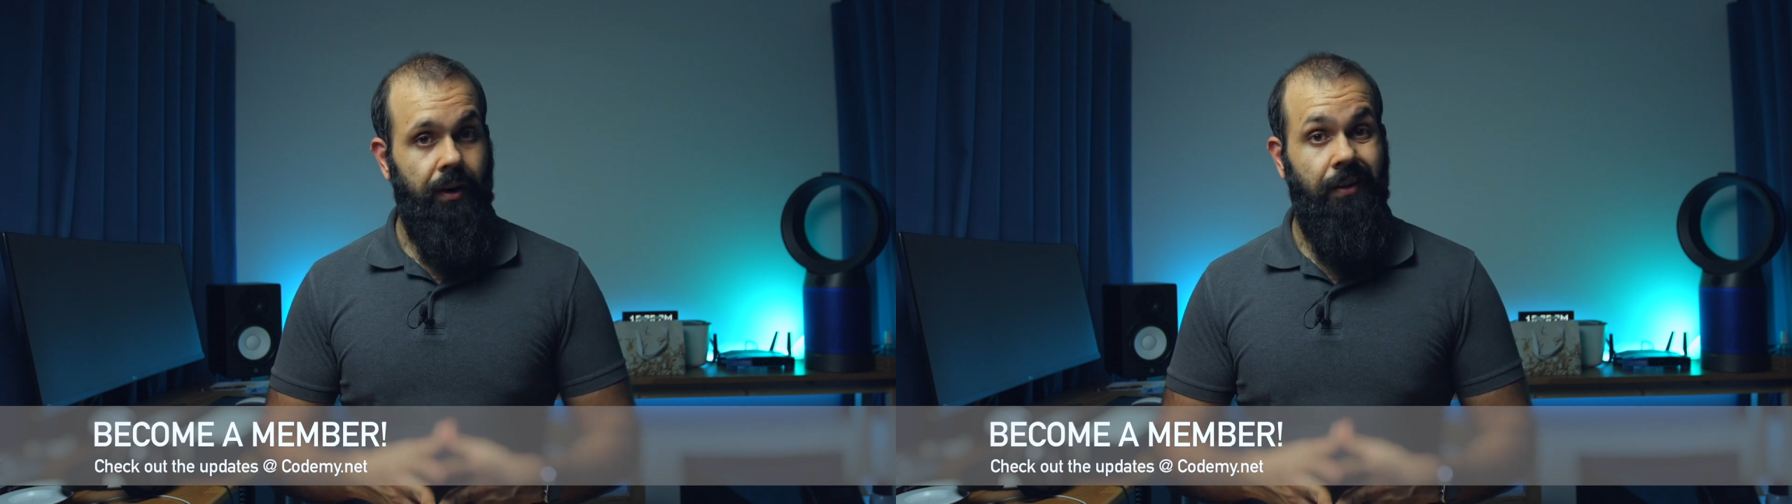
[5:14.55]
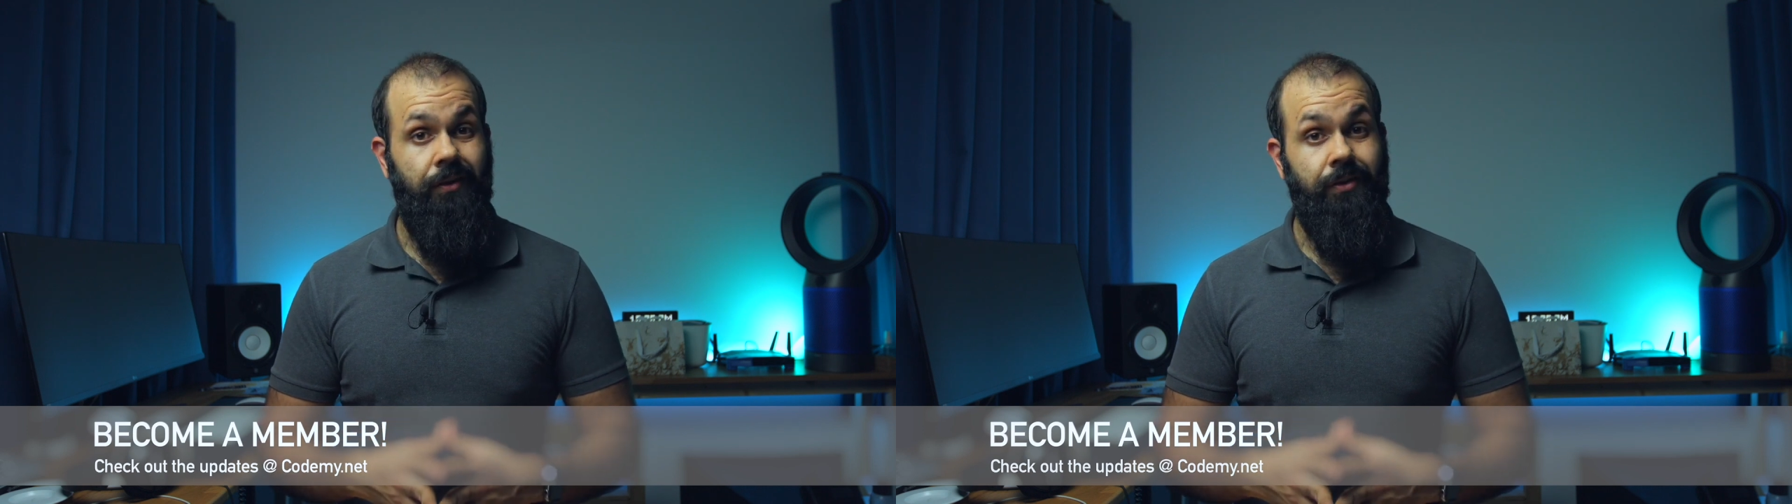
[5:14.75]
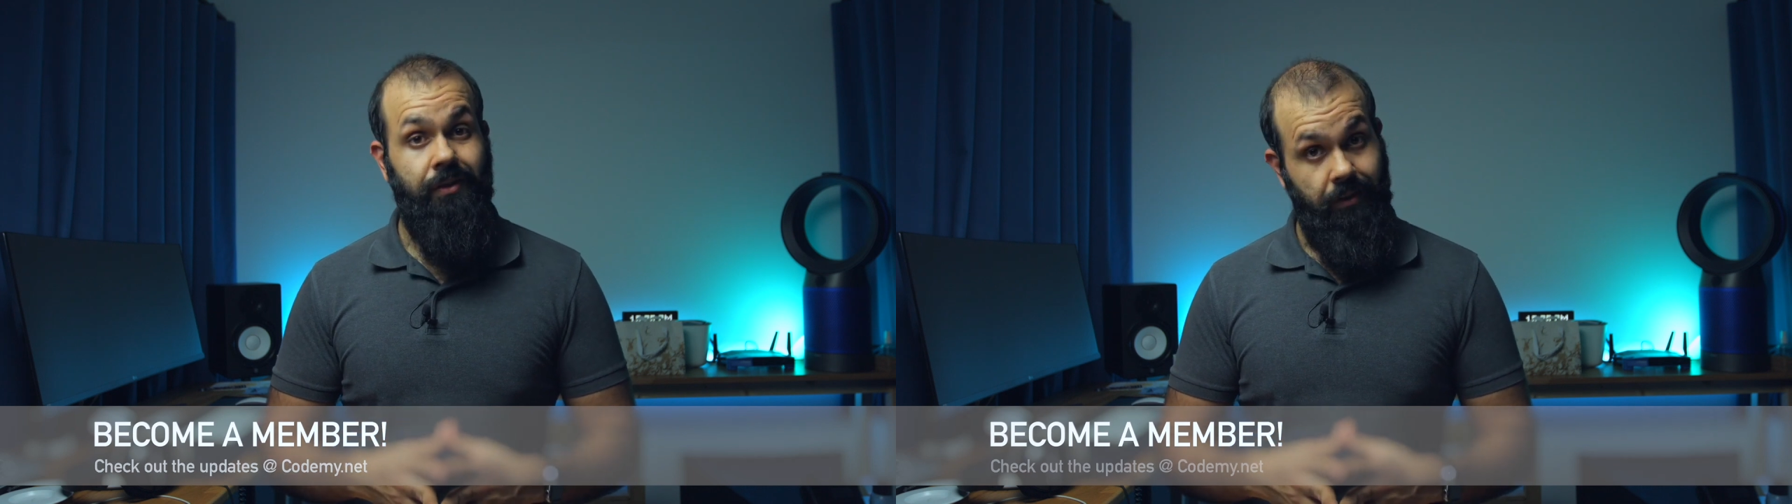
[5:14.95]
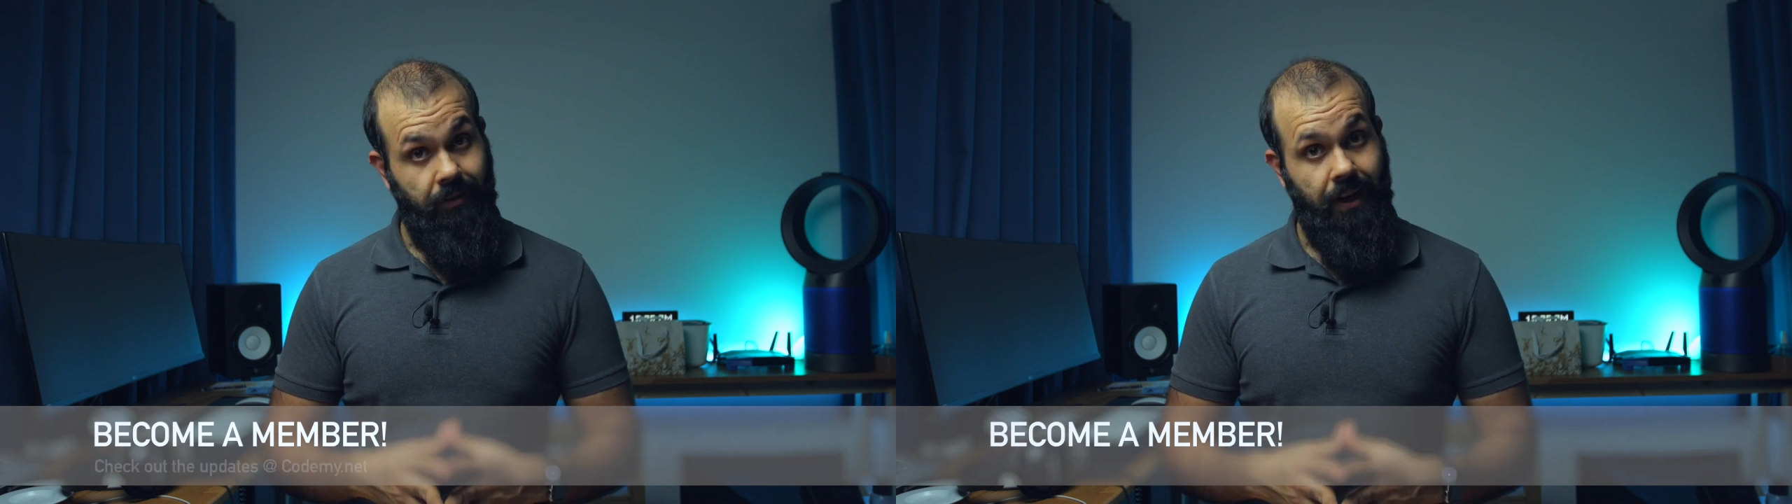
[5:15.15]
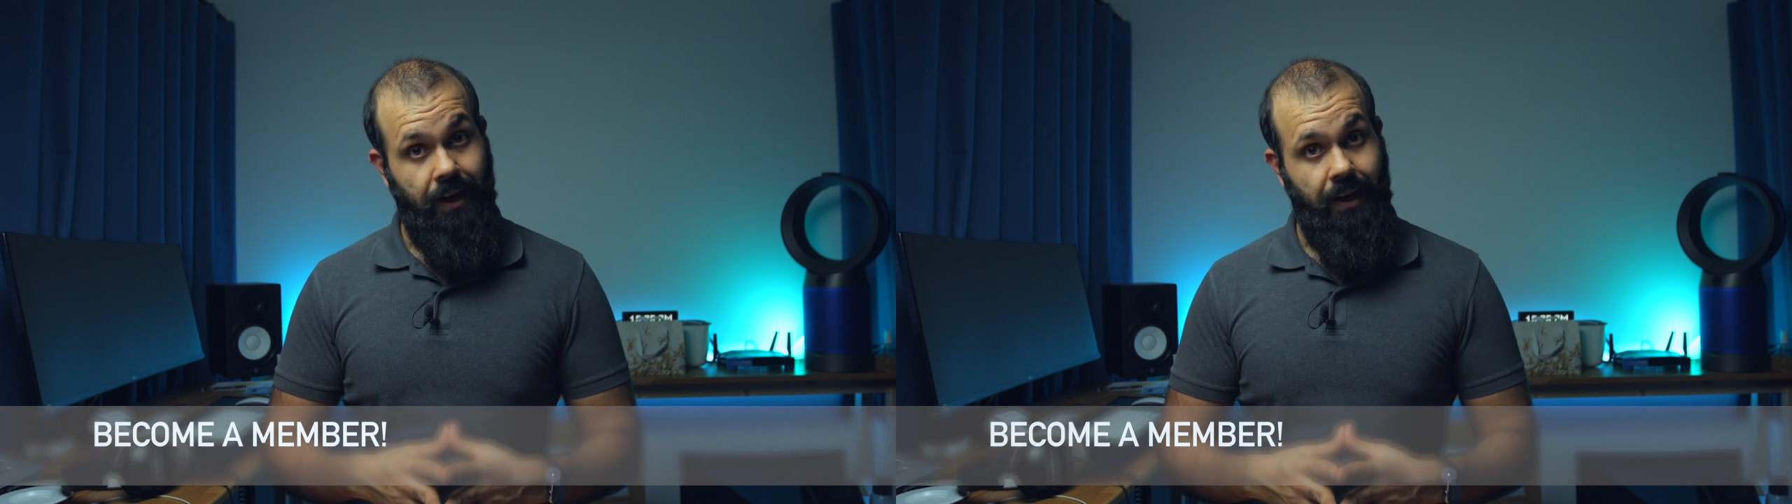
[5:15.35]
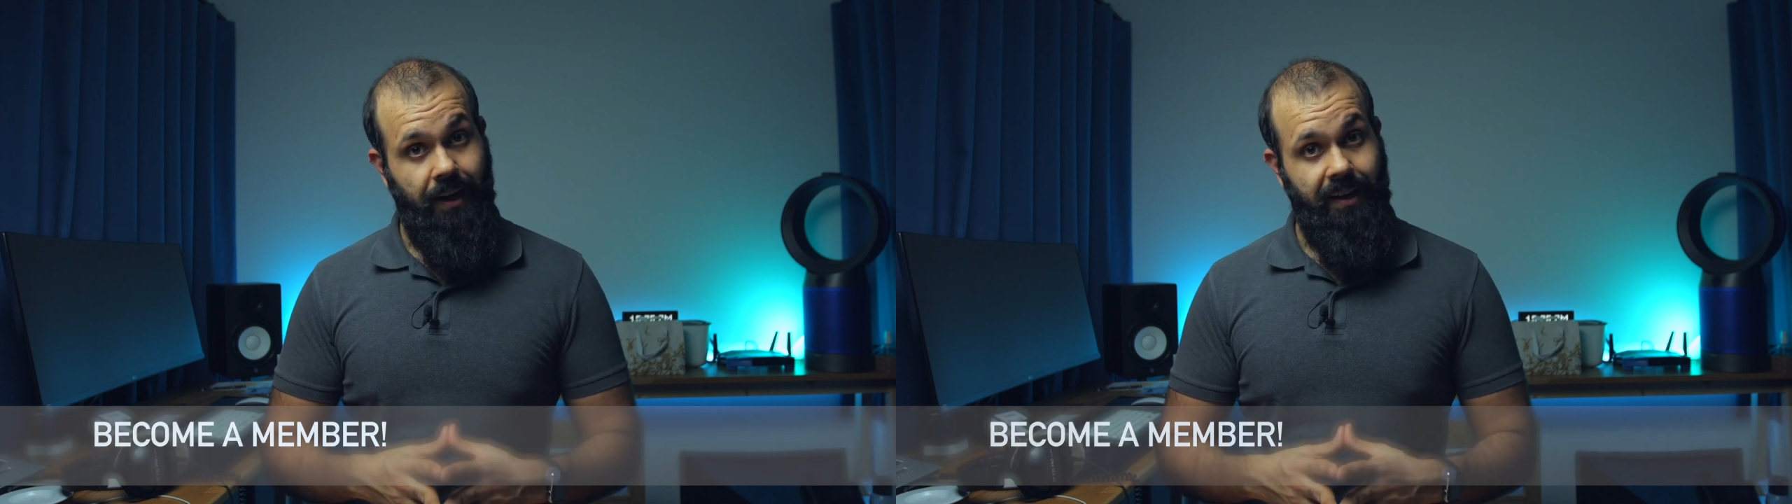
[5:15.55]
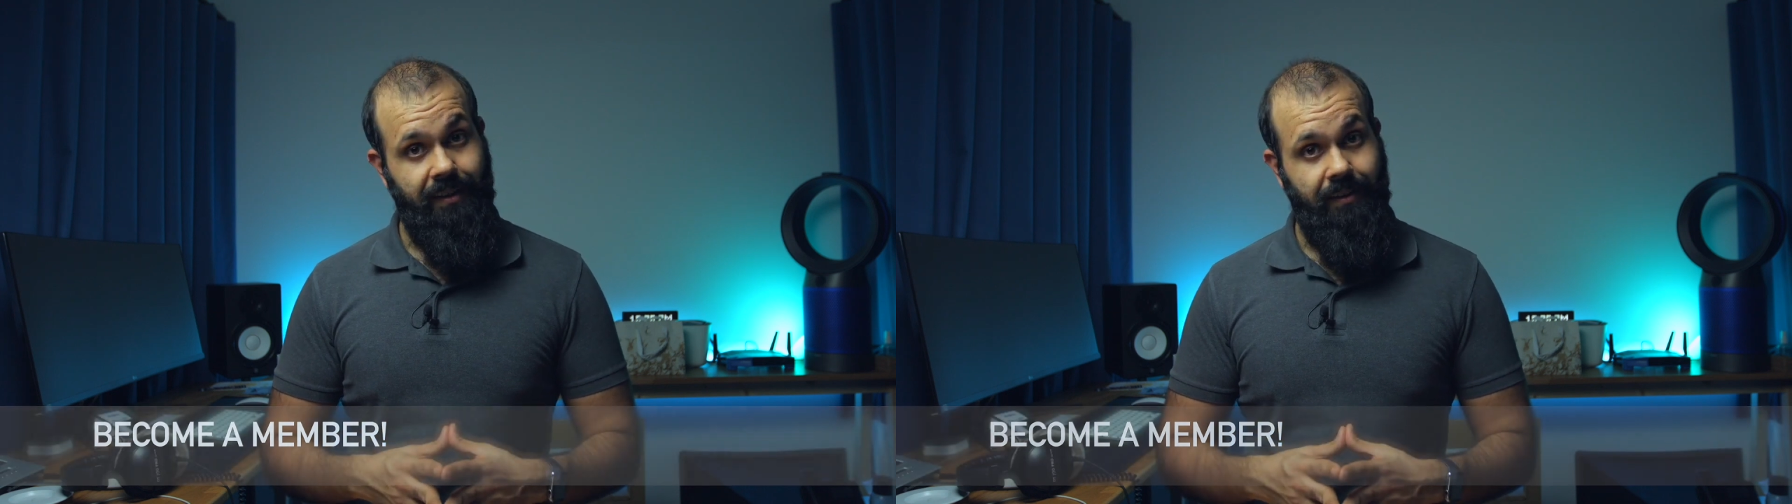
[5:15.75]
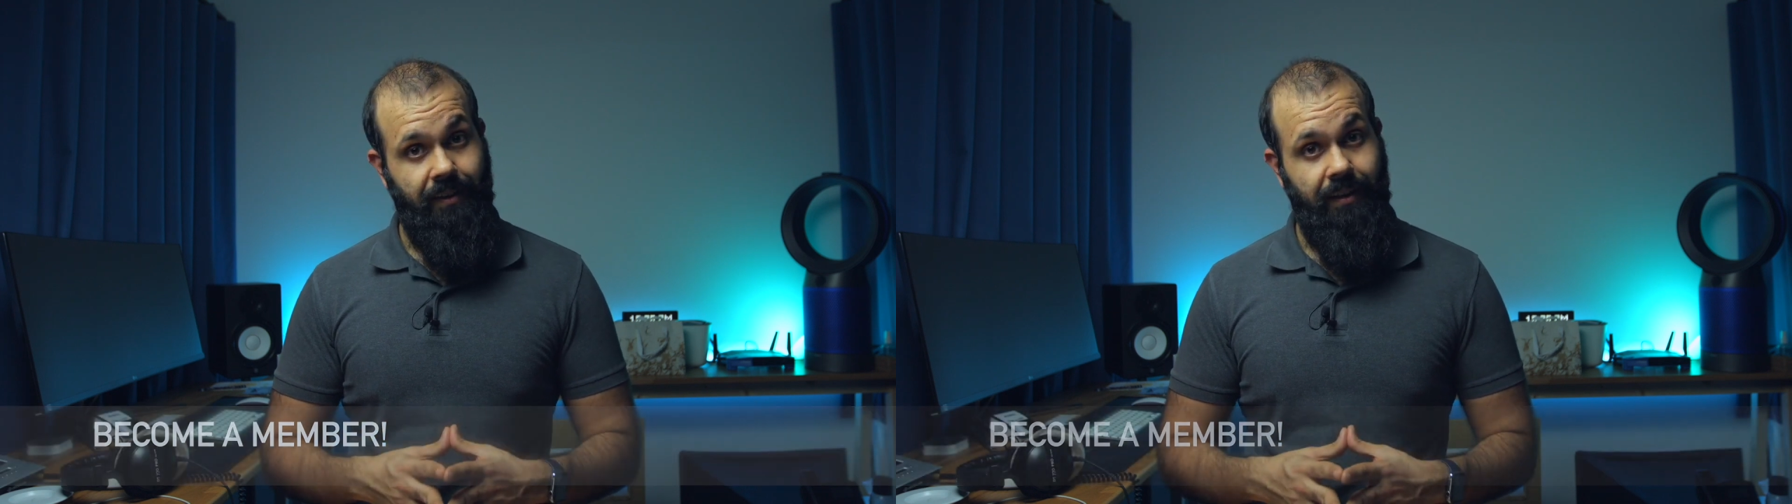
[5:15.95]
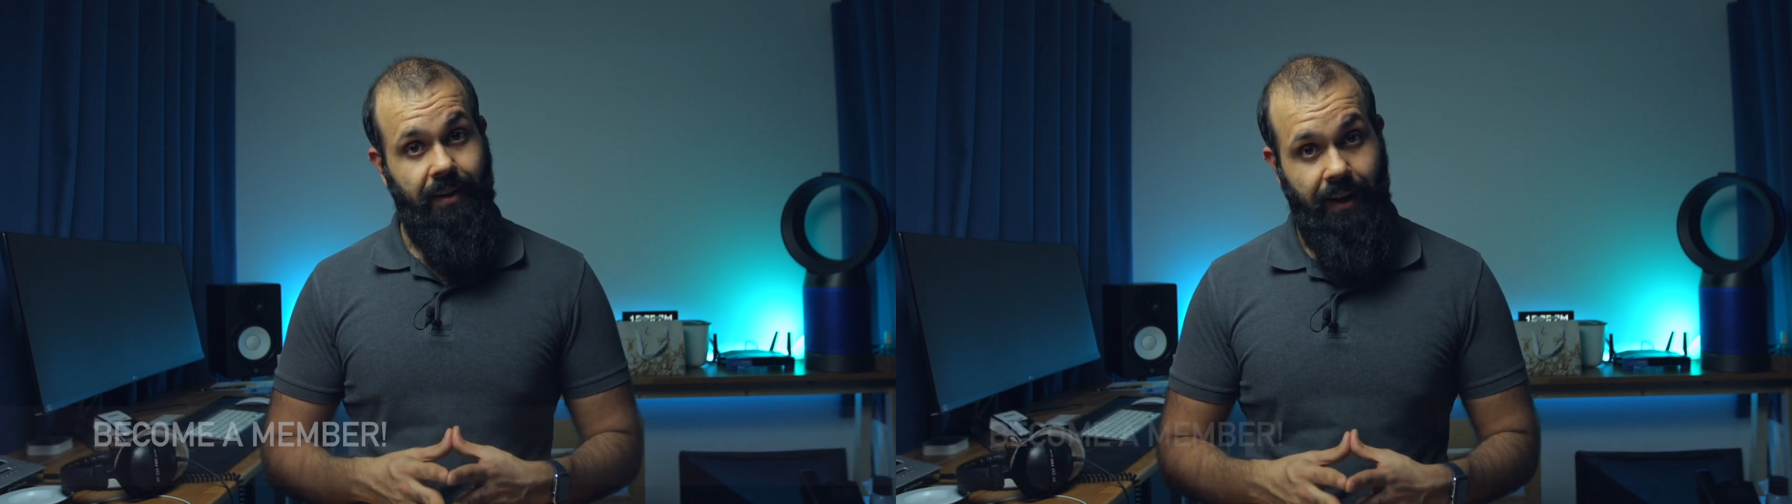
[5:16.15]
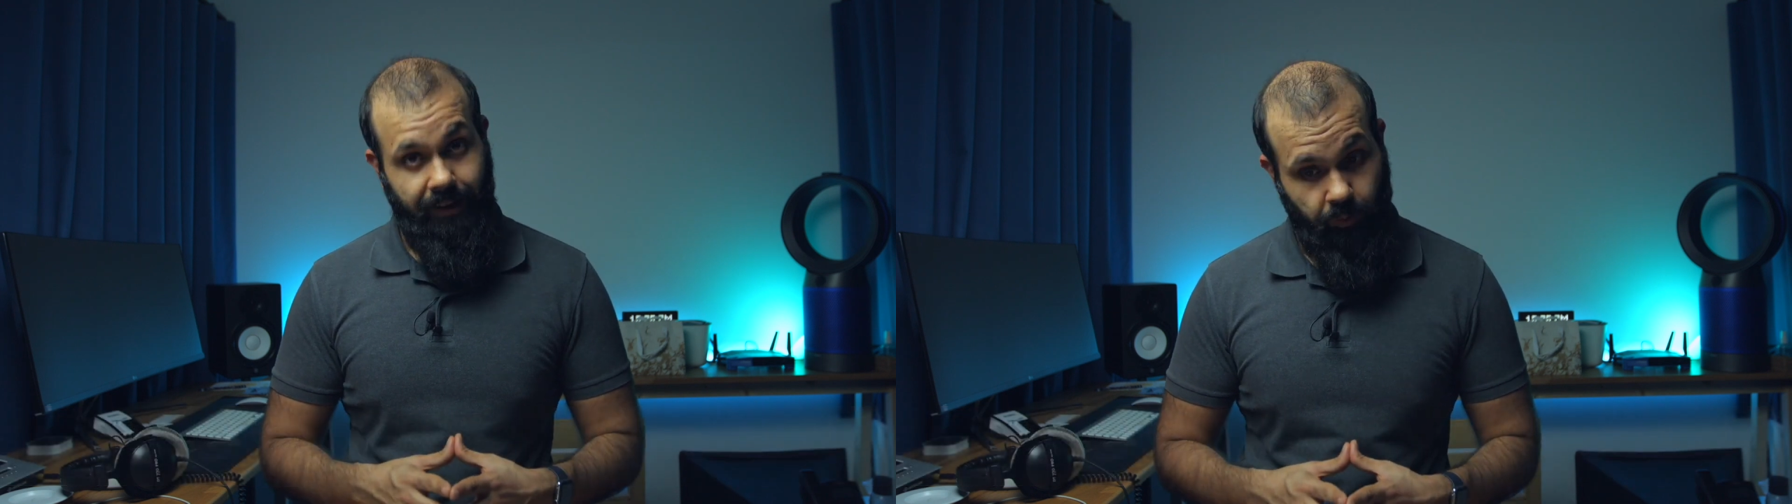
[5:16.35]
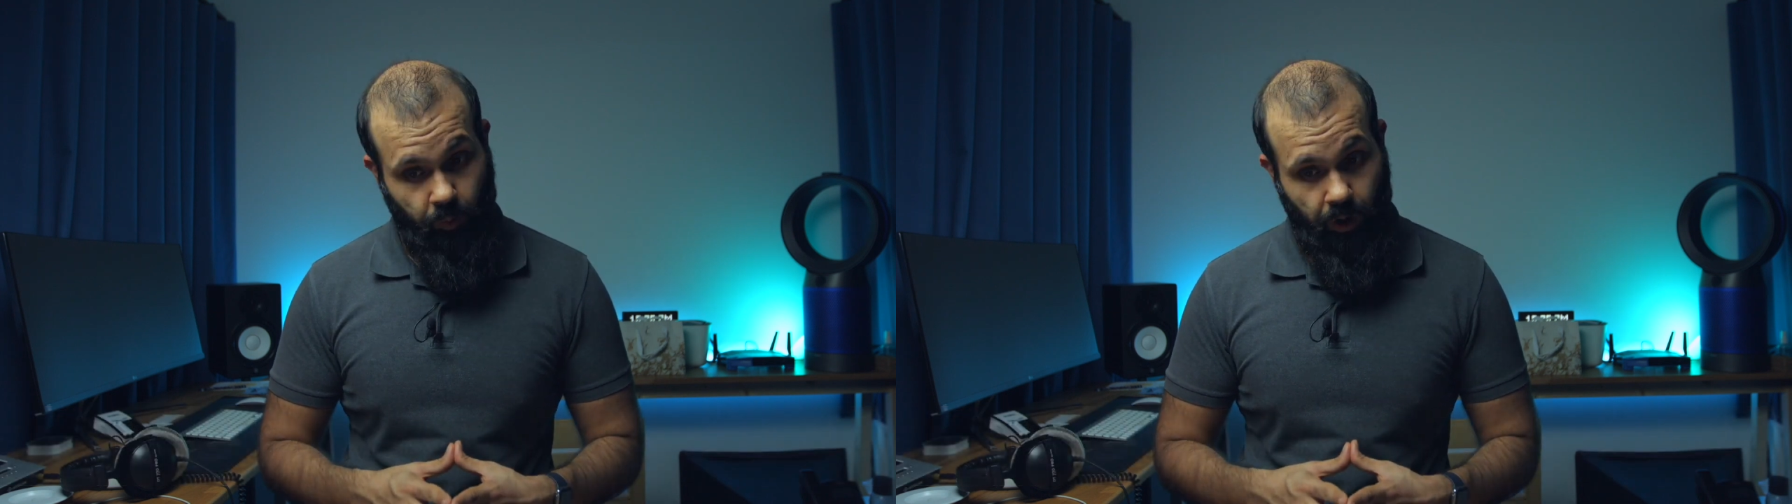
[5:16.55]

and I'll see you guys in the next